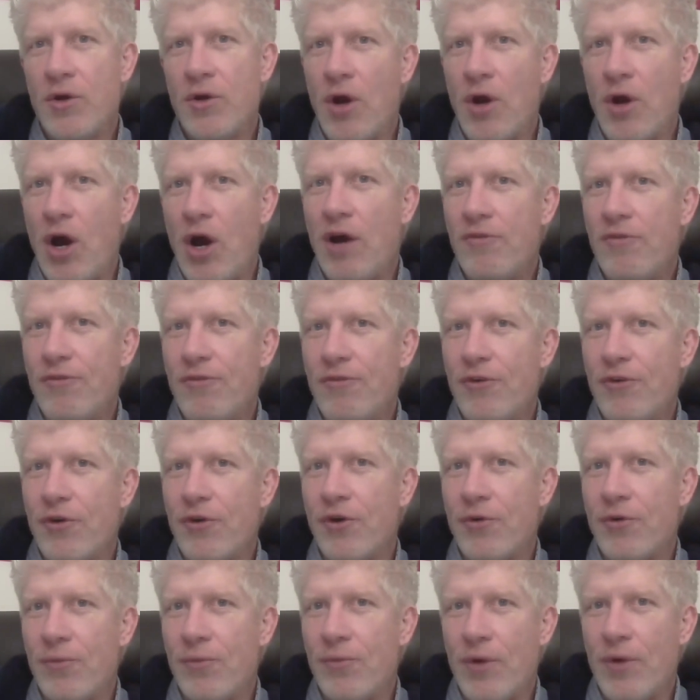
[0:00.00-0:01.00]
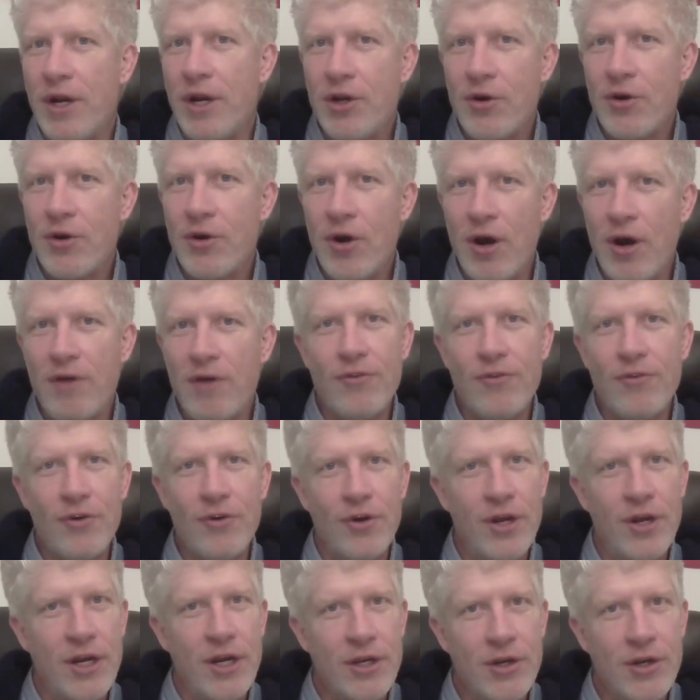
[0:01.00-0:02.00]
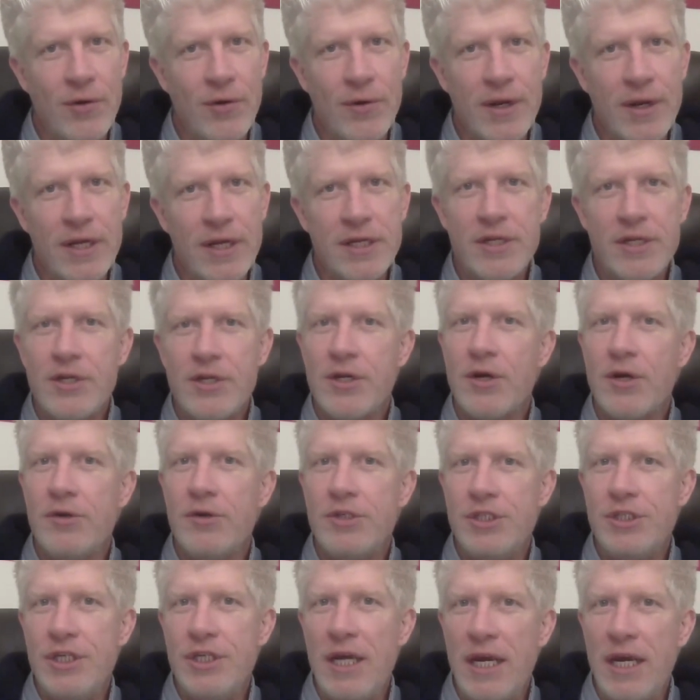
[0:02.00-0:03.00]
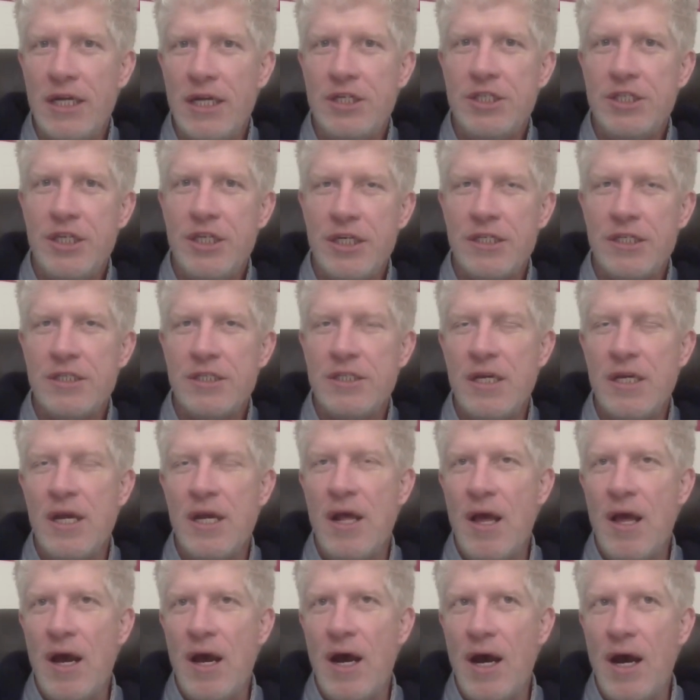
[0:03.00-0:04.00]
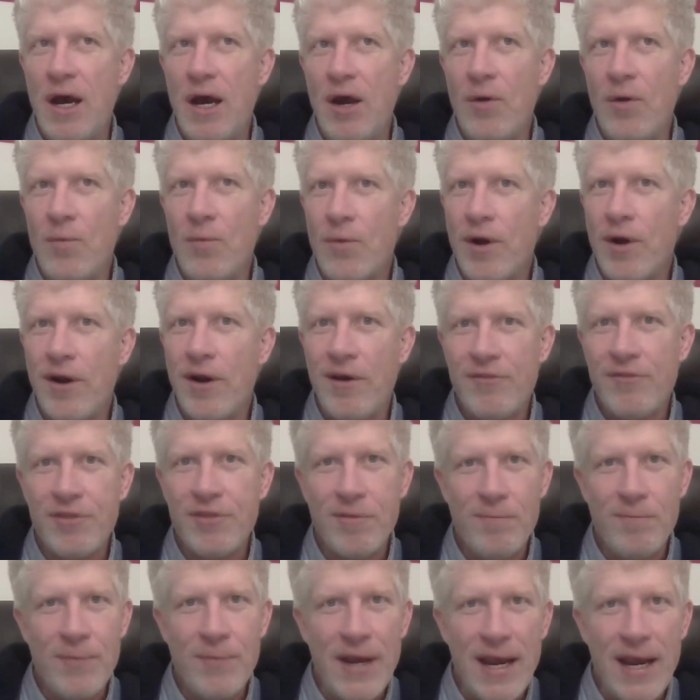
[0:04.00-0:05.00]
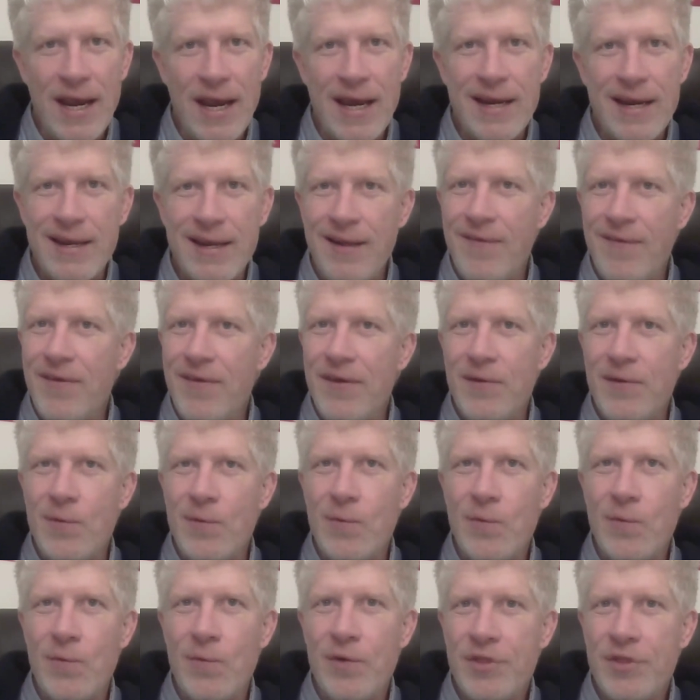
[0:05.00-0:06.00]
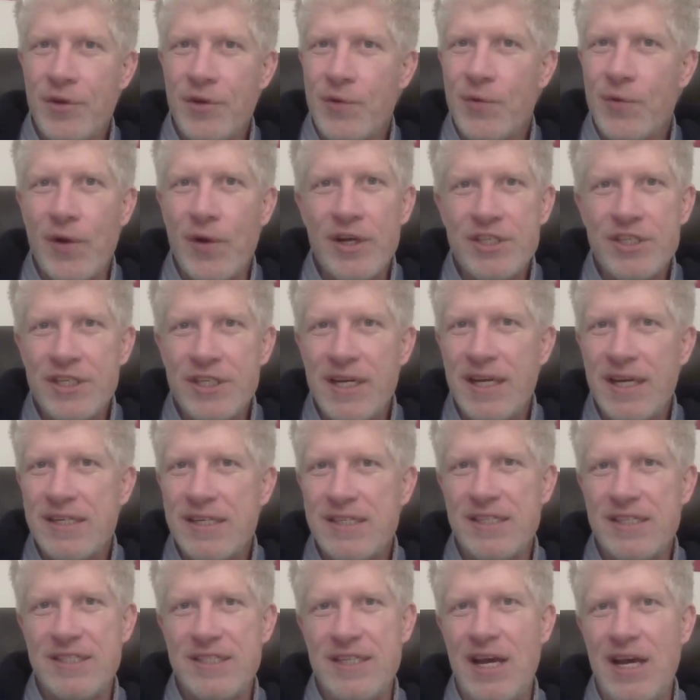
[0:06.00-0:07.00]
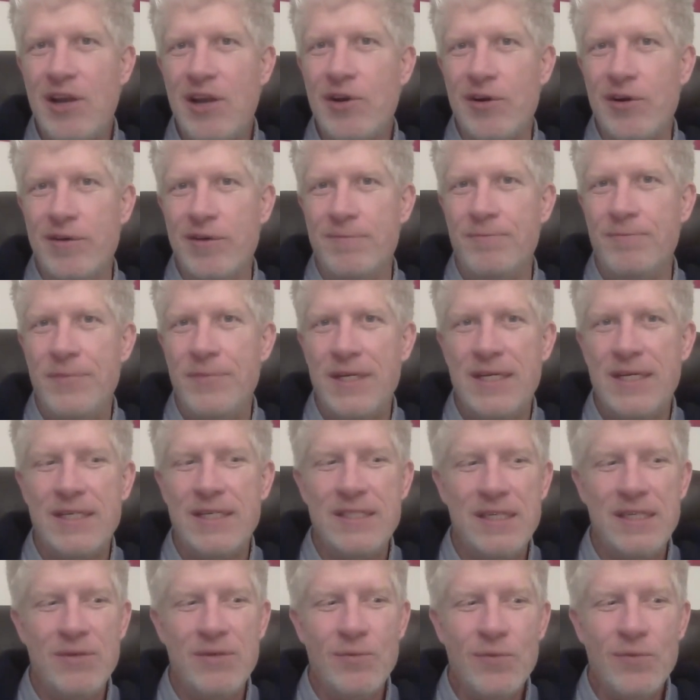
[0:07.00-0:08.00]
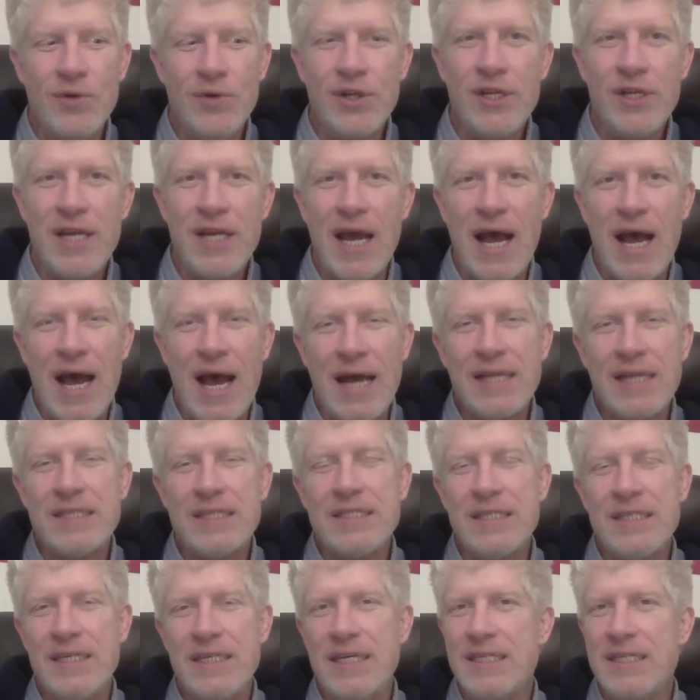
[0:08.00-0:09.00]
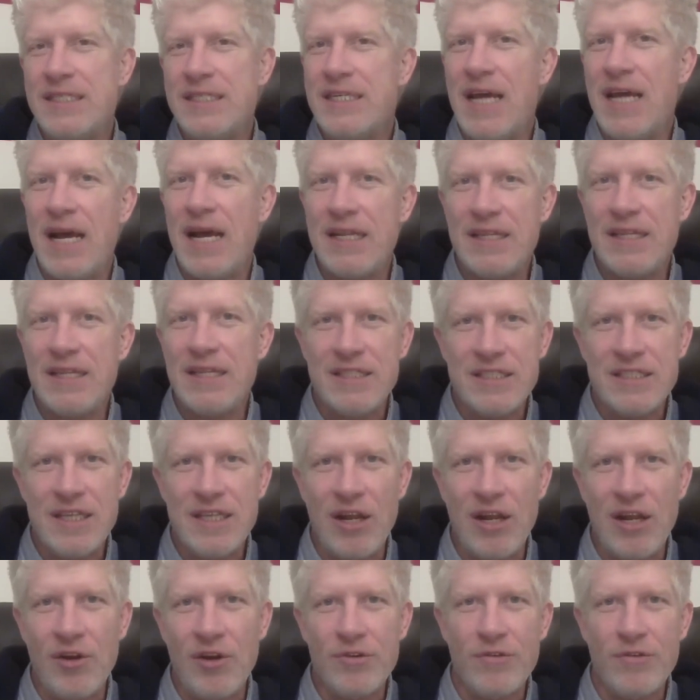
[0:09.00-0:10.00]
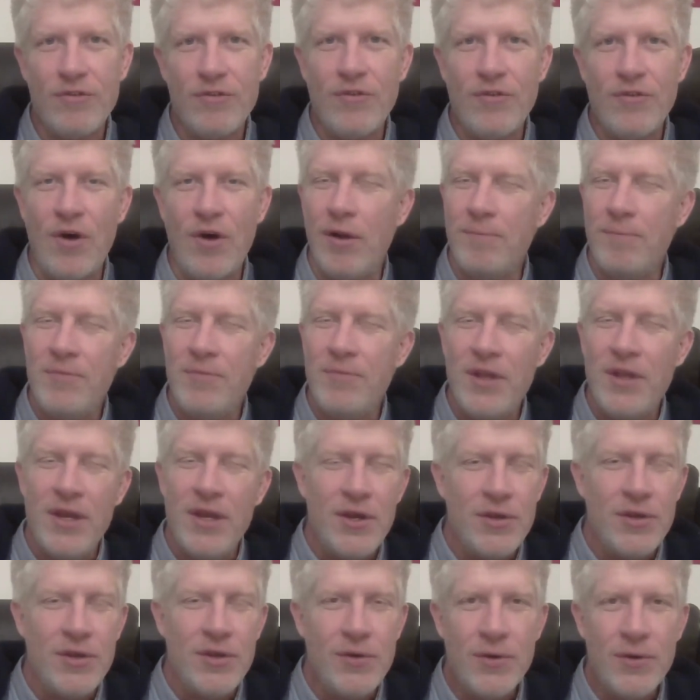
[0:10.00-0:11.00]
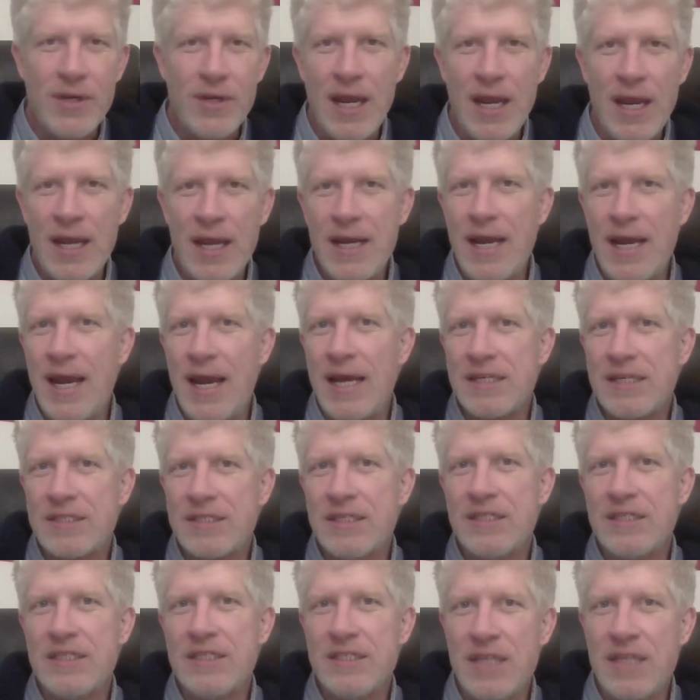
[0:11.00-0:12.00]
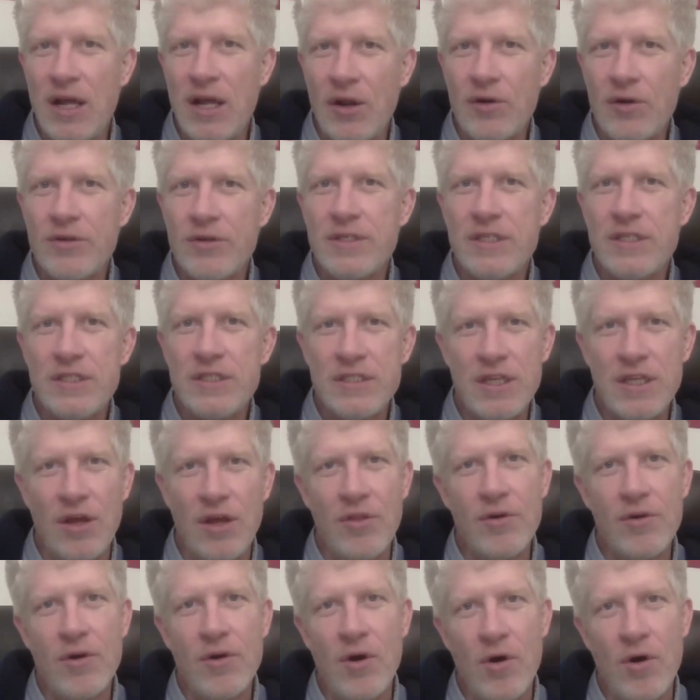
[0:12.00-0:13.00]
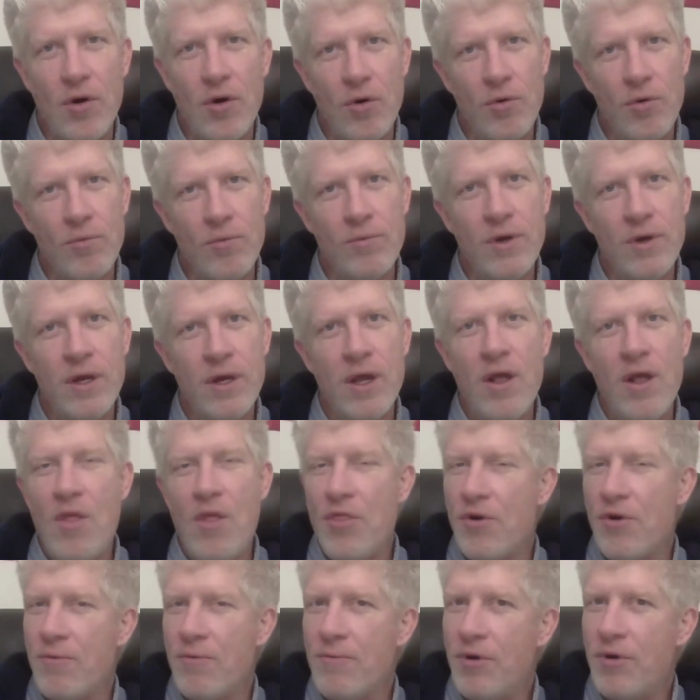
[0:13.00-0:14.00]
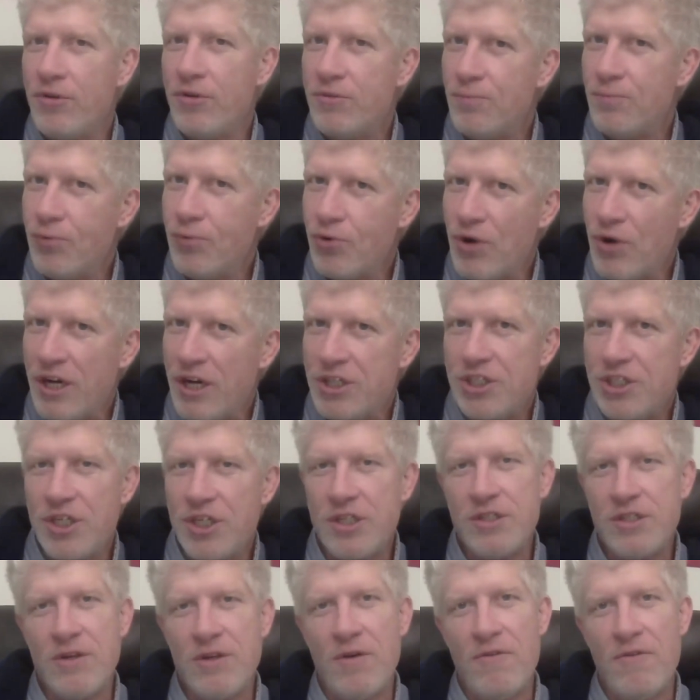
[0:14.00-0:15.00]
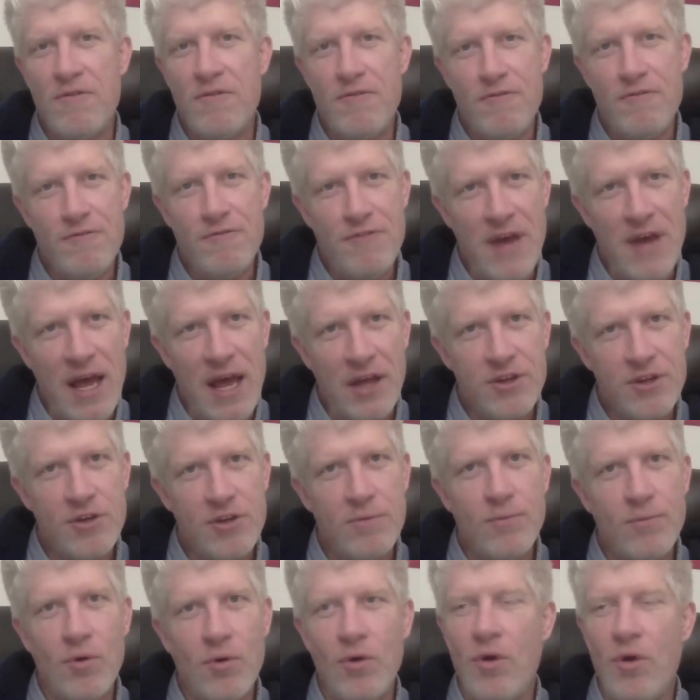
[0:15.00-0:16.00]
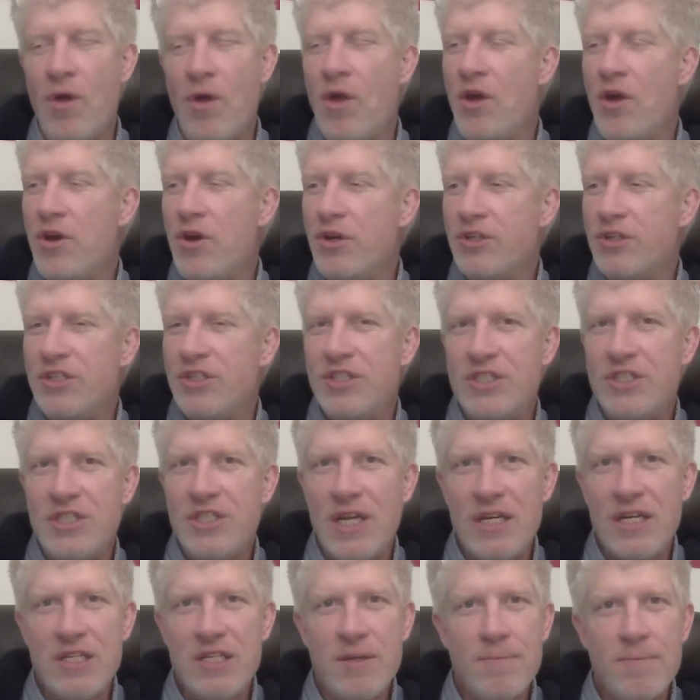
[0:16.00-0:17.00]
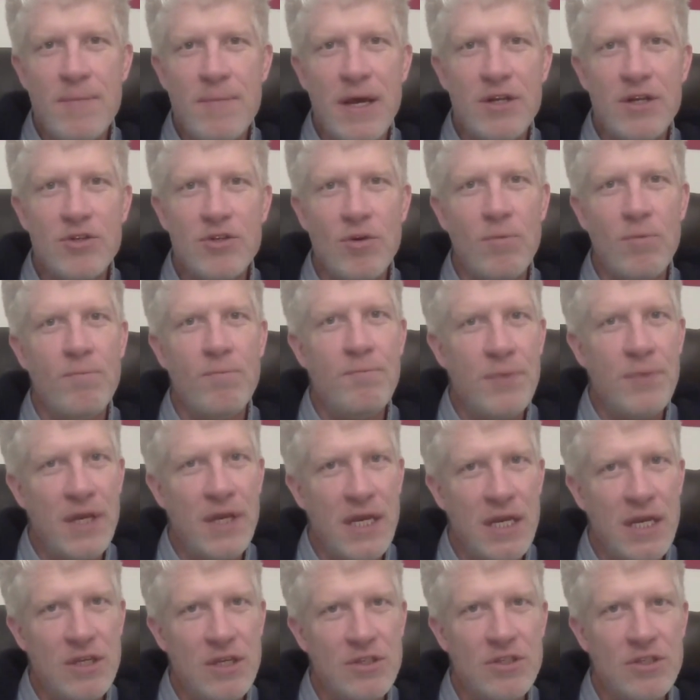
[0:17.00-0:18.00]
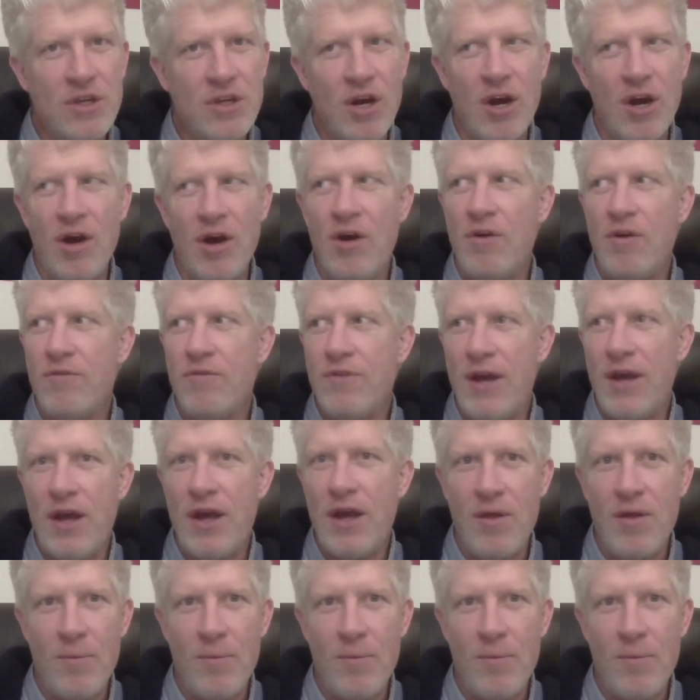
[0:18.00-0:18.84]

offer or writing your offer and going into negotiations right off the bat with a grudge against the seller, because it really honestly is not the seller's fault. You can't ask a seller to sell their home, their most precious, valuable, sentimental piece of